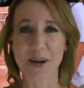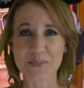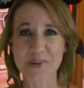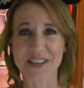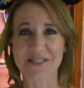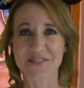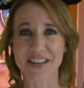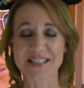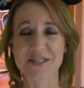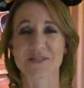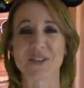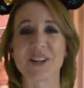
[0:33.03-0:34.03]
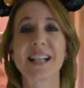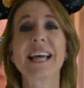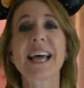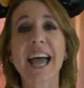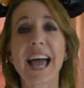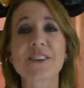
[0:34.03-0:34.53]
Pumpkin Festival.
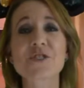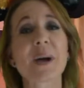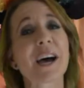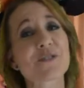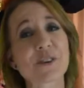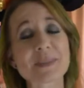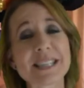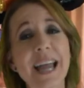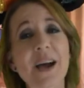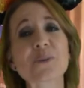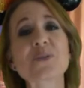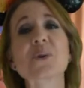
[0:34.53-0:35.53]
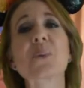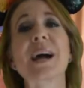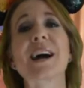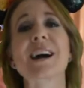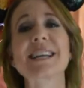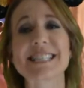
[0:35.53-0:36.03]
As you head from Town
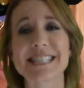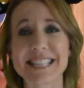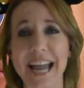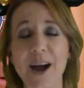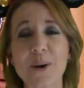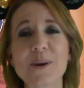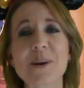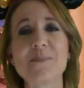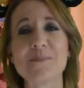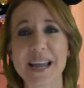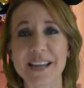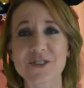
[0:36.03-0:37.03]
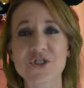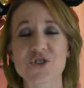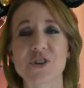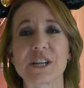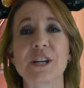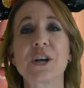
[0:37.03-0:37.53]
Square down Main
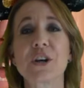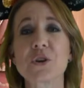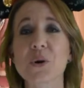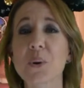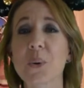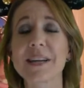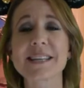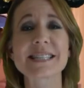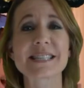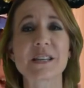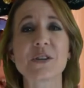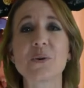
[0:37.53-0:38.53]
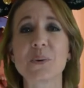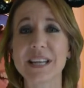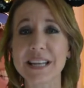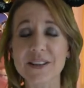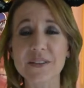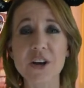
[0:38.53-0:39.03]
Street, you're going to see
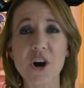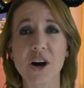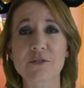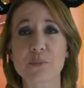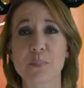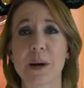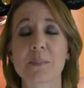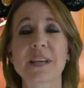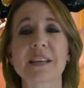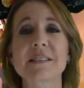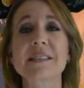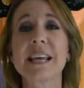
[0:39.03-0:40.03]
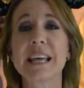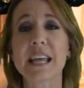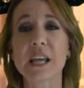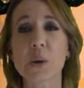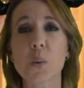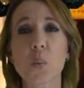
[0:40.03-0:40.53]
uniquely carved pumpkins
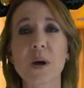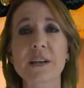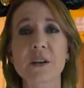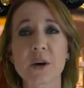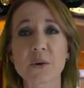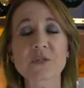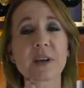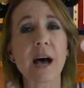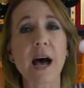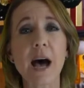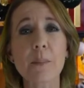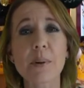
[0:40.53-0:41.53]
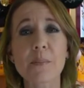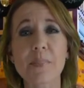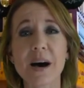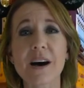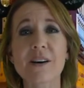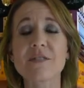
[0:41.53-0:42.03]
in windows, up
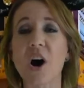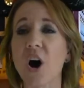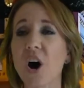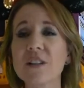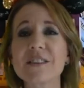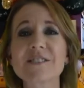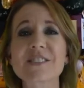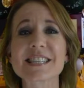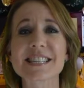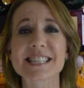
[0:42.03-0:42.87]
above all of the